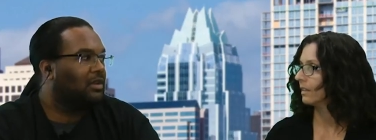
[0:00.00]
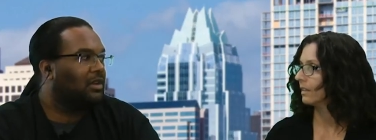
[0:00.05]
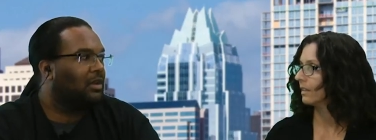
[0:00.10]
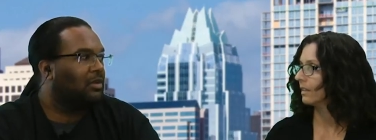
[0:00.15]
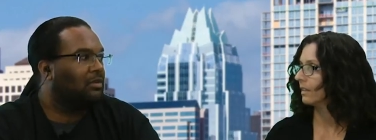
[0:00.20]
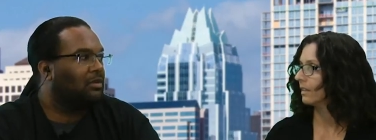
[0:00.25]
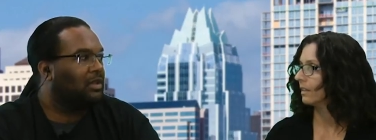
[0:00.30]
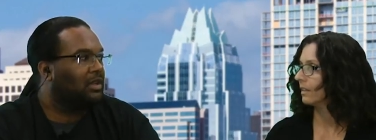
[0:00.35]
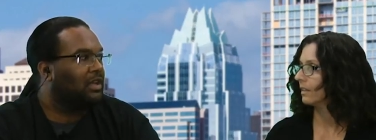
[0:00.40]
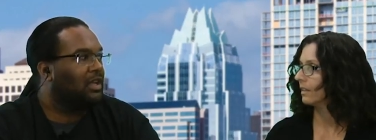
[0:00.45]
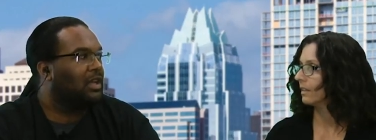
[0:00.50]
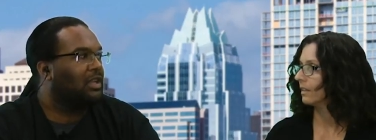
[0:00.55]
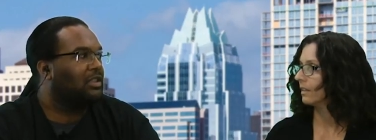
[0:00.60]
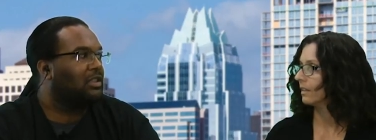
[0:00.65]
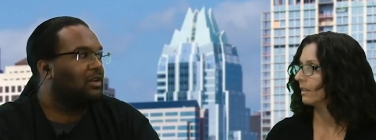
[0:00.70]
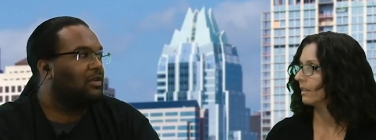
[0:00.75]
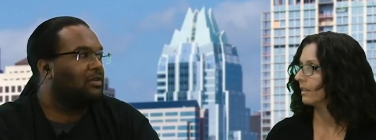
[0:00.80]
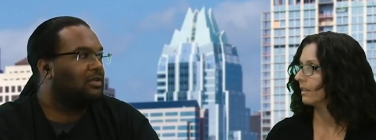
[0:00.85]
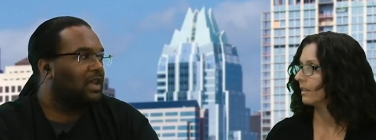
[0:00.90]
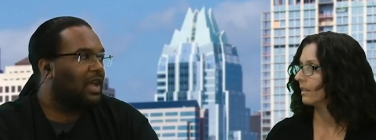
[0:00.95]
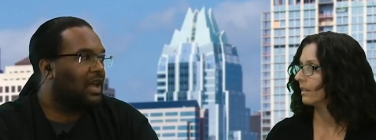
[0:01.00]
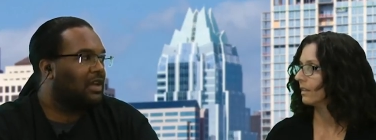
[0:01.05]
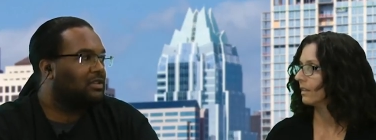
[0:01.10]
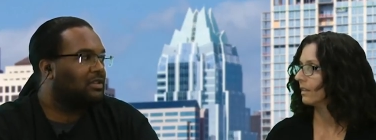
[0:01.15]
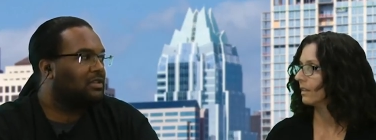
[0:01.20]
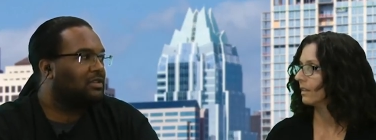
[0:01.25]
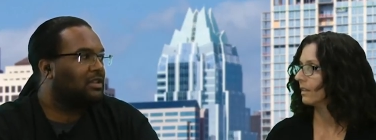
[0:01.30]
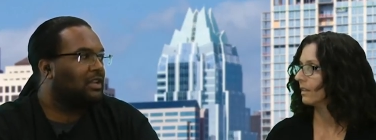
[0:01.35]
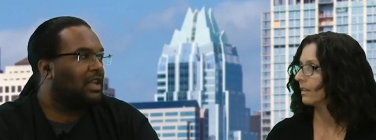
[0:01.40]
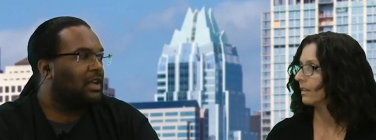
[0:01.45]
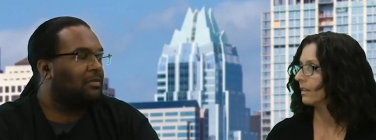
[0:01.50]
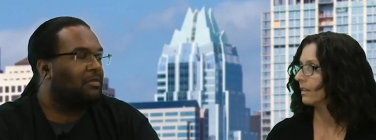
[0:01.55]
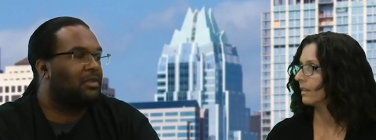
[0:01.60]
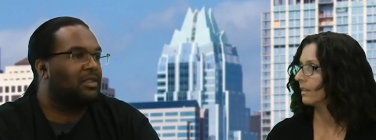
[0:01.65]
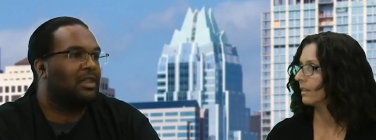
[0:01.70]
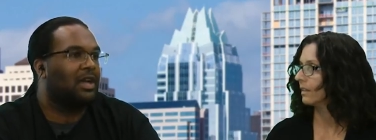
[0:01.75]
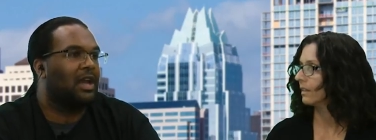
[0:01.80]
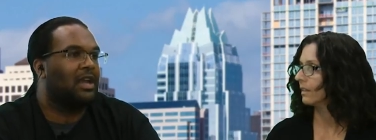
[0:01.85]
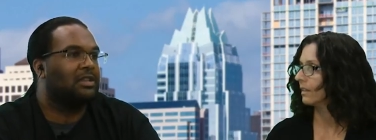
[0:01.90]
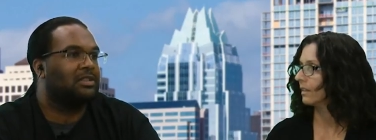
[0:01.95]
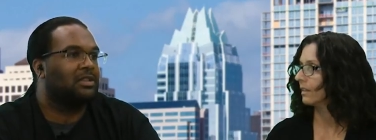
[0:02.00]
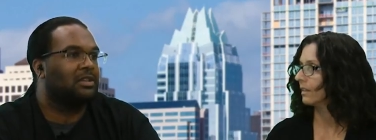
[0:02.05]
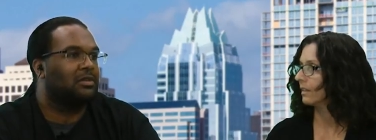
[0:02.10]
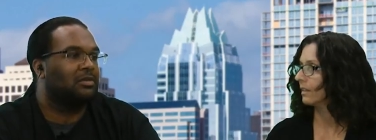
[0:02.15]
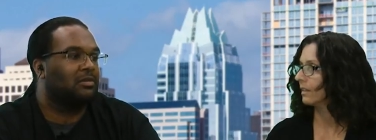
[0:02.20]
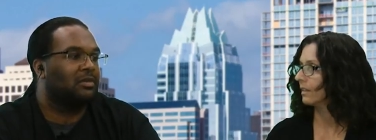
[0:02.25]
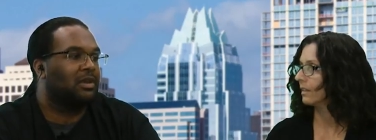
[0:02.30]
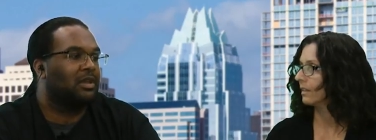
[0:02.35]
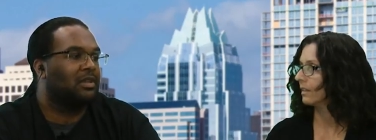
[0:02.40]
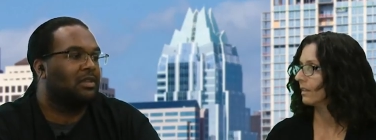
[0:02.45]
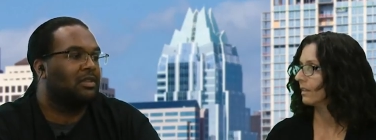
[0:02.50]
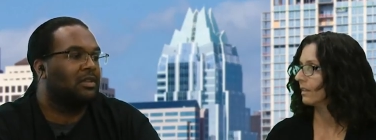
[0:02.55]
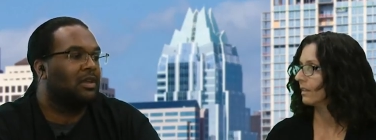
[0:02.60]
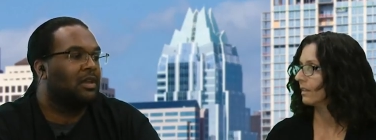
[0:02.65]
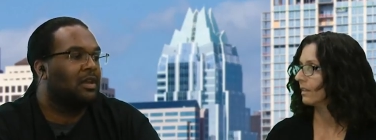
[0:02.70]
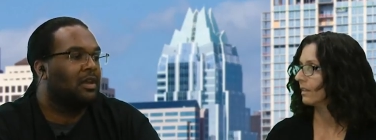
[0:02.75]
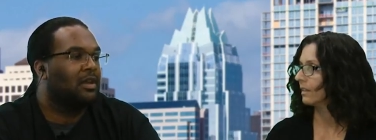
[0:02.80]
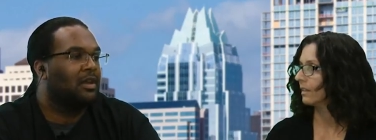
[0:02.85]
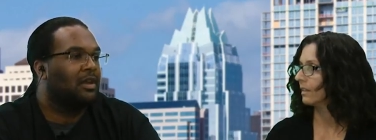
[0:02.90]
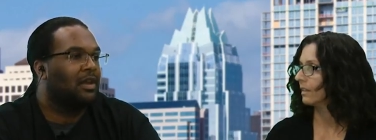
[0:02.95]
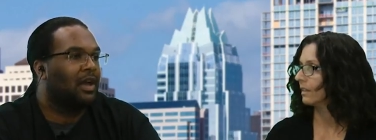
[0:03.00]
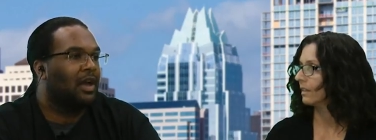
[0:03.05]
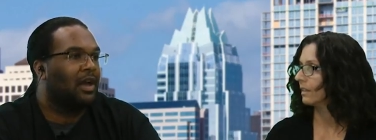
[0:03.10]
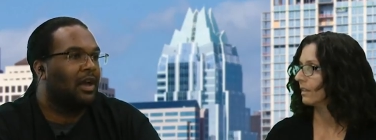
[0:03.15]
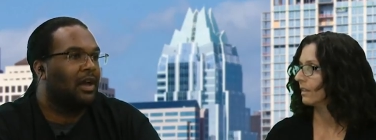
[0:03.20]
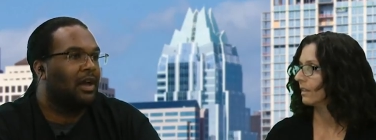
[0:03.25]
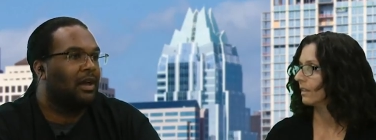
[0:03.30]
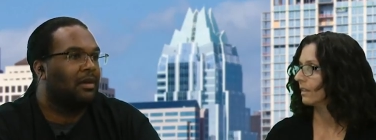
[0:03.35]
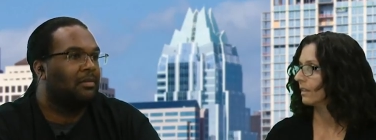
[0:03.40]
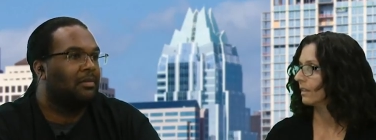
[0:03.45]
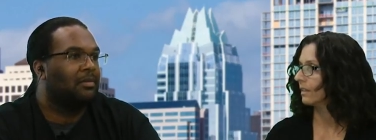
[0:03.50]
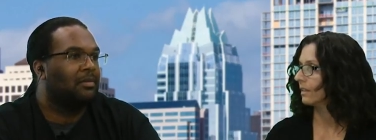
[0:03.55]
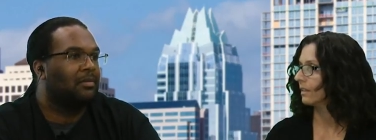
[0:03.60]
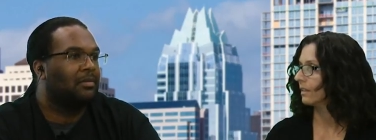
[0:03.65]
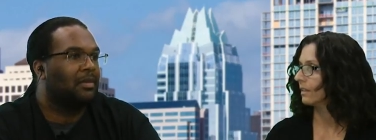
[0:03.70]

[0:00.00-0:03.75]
Speaker 1: You know, looking at those actions right. and empathizing with uh,